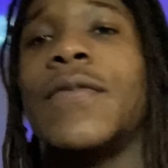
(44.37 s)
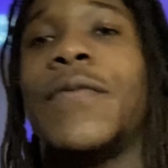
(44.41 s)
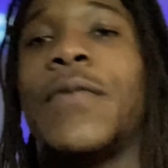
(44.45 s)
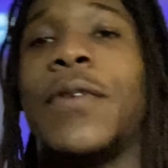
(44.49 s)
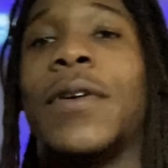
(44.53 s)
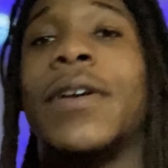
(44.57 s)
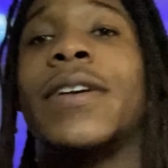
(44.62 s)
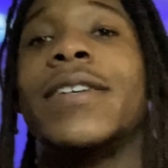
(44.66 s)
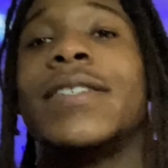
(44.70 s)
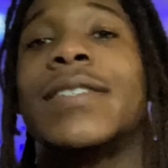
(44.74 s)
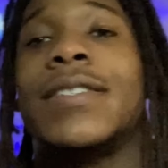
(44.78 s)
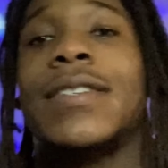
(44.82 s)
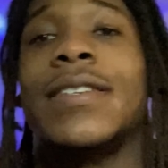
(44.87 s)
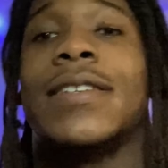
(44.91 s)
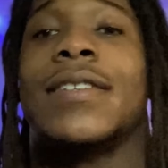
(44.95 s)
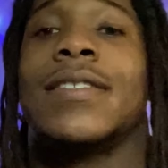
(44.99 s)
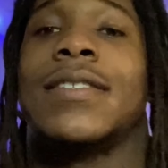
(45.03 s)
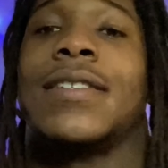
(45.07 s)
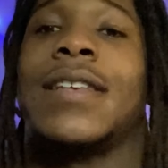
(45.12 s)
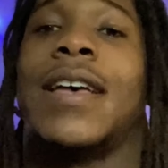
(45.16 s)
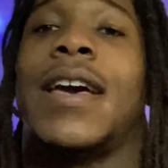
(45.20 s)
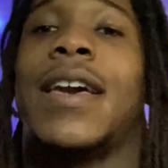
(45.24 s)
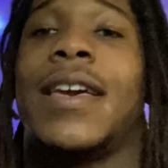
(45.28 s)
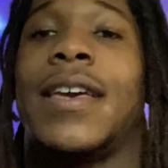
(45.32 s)
For
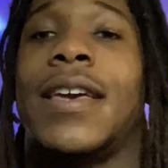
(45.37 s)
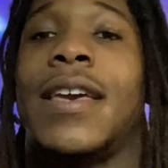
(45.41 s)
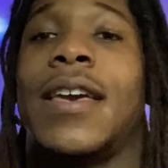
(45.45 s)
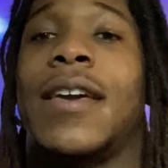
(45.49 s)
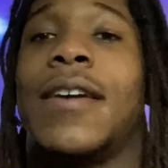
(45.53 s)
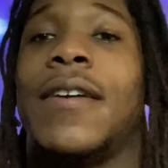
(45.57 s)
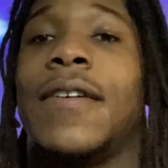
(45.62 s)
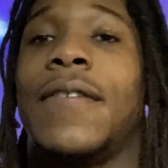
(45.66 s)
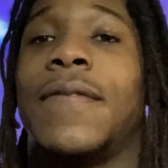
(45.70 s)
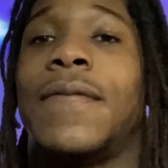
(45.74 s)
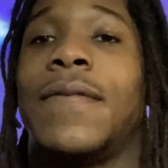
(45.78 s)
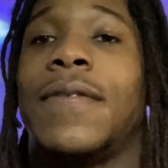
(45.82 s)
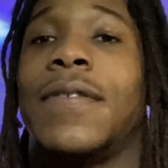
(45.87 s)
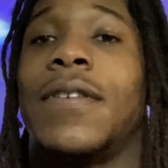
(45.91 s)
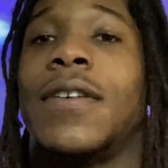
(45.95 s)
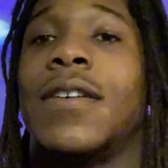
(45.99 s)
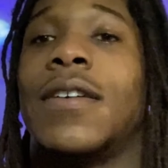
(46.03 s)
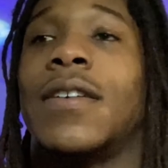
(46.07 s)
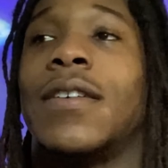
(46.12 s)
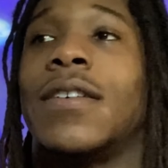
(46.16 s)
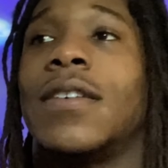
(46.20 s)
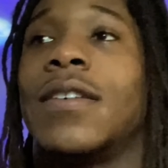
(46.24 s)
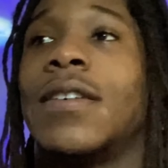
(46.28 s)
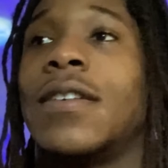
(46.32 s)
instance, like if
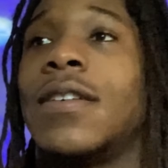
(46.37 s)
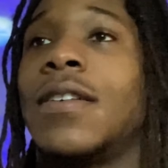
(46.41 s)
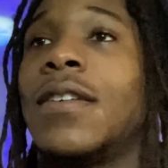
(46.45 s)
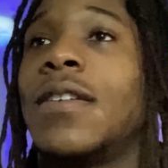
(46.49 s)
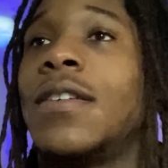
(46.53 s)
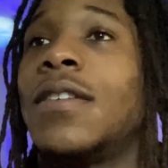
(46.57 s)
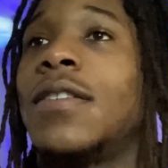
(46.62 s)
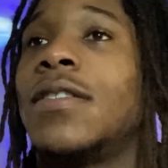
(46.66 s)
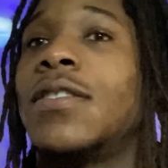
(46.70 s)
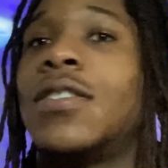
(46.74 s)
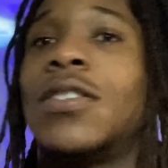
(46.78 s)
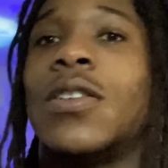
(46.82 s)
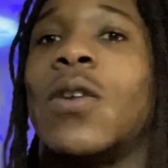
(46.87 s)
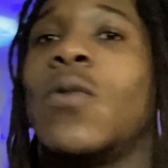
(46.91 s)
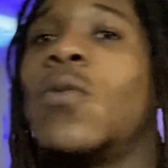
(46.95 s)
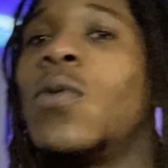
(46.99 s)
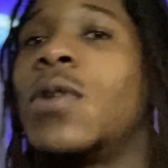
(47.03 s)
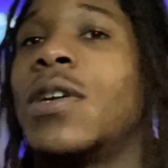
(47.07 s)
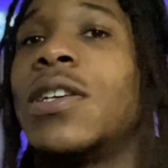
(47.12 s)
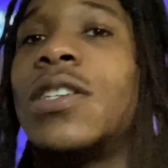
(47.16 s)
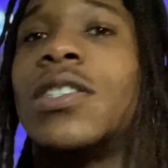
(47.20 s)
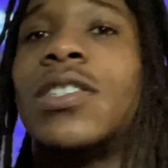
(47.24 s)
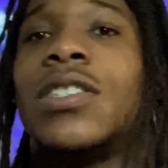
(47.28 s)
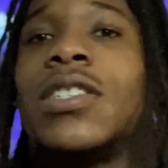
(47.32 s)

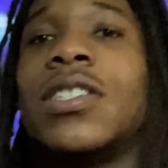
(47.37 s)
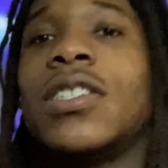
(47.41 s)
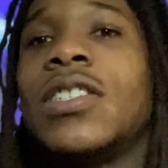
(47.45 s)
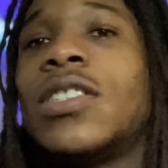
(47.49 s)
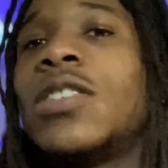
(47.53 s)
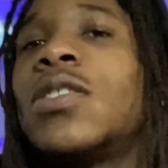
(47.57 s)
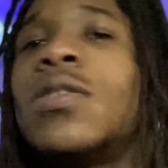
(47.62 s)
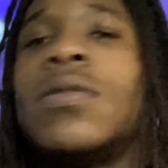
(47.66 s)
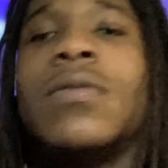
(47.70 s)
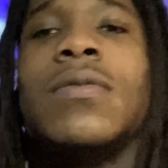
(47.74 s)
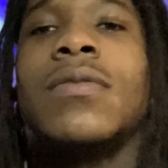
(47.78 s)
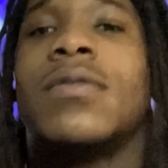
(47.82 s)
someone is just